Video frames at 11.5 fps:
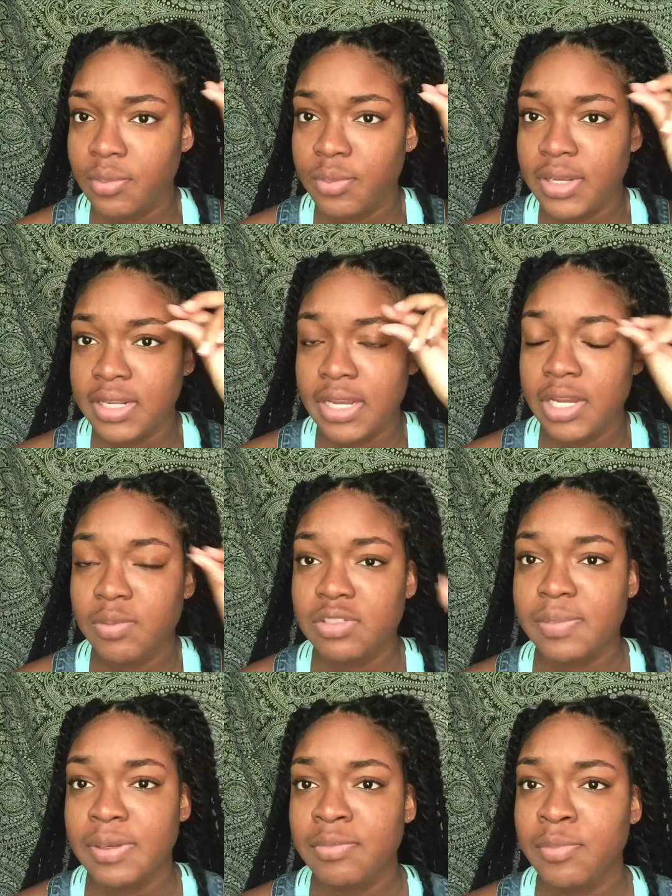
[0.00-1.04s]
where the hair
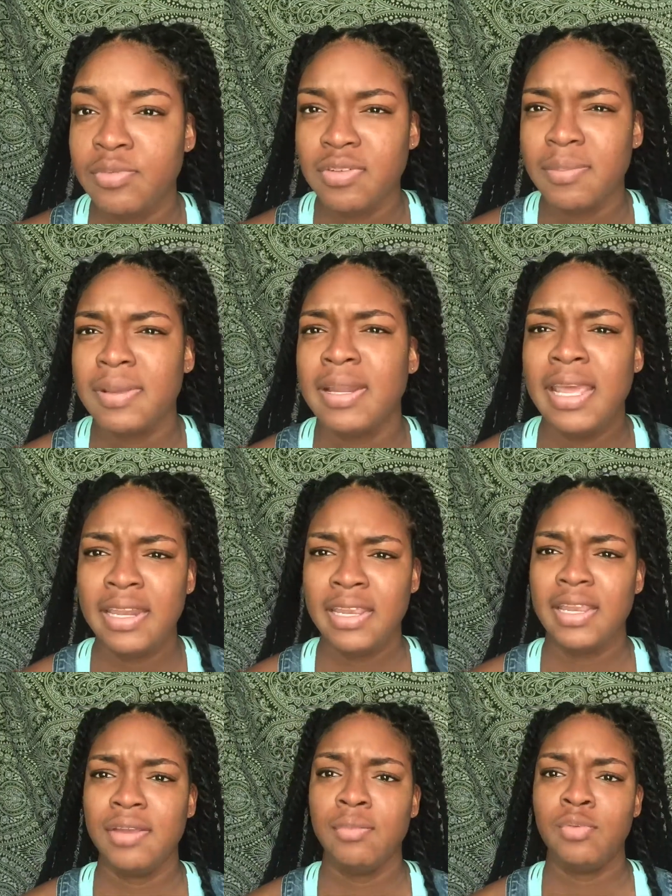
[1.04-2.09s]
was being removed from, and
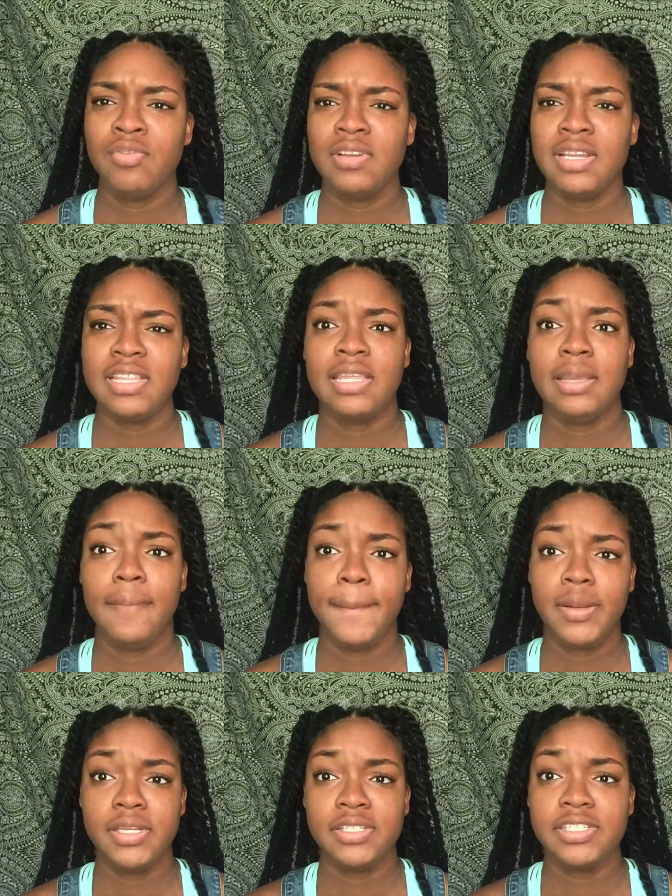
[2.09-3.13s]
any hair removal I think
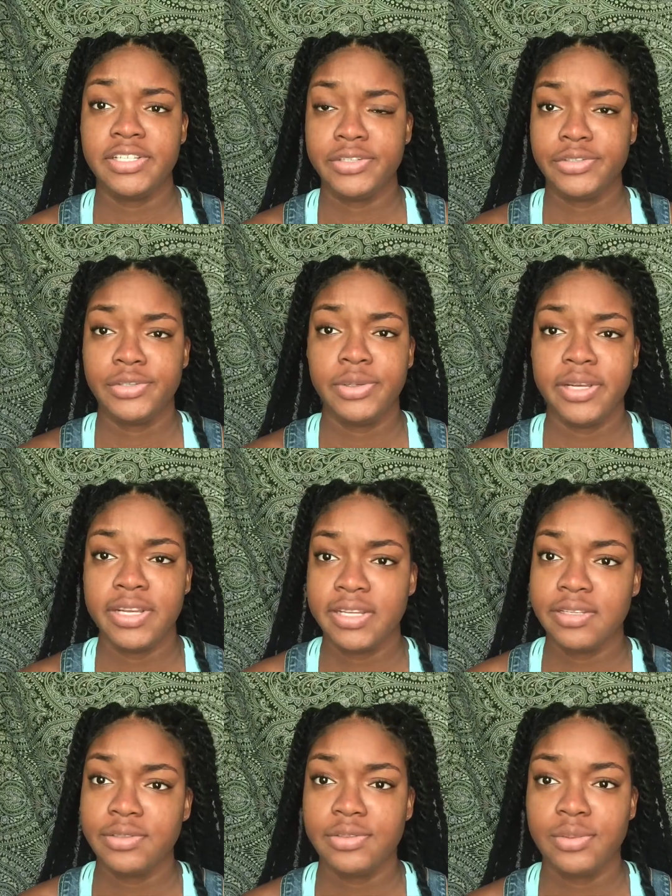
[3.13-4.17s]
brings tears to your
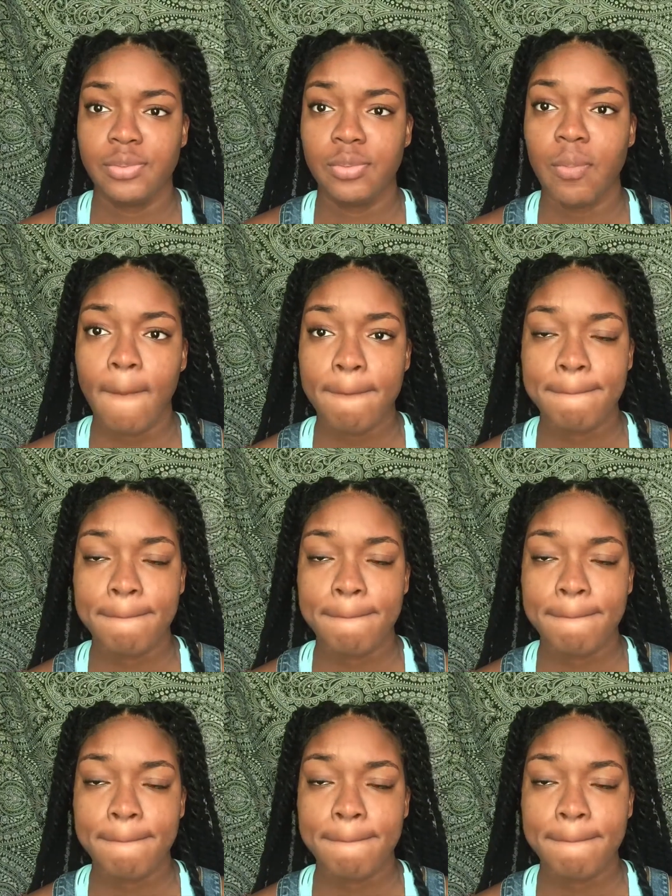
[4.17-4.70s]
eyes. So